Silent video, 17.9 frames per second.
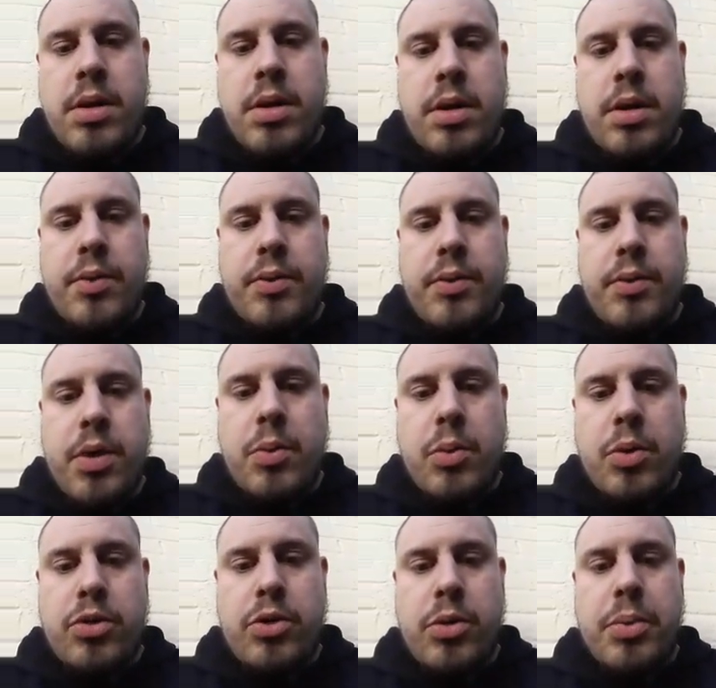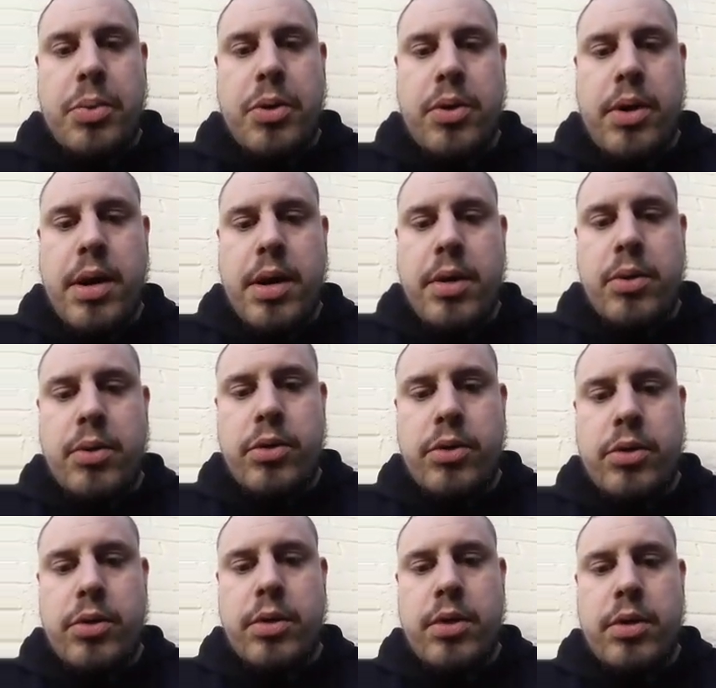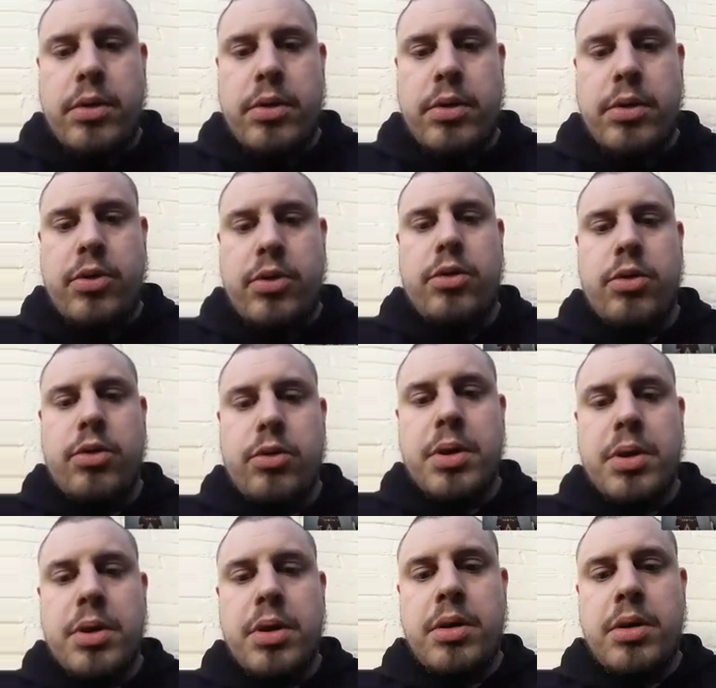Forgotten what she put now. It's Jesus, man.